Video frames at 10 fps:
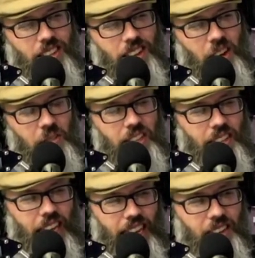of his
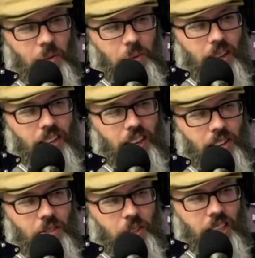kingdom in
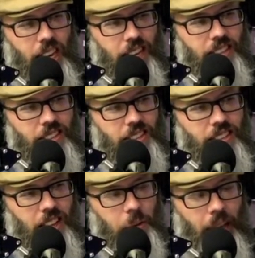in First Kings
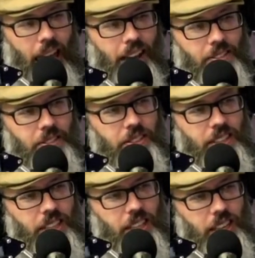right. that we have.
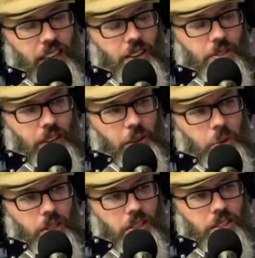Right. If he
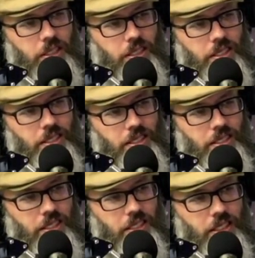was
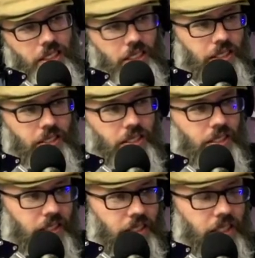uh,
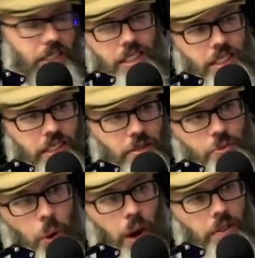just
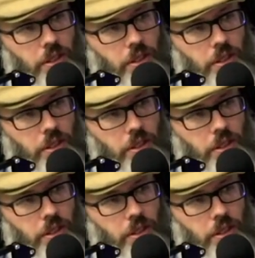whatever.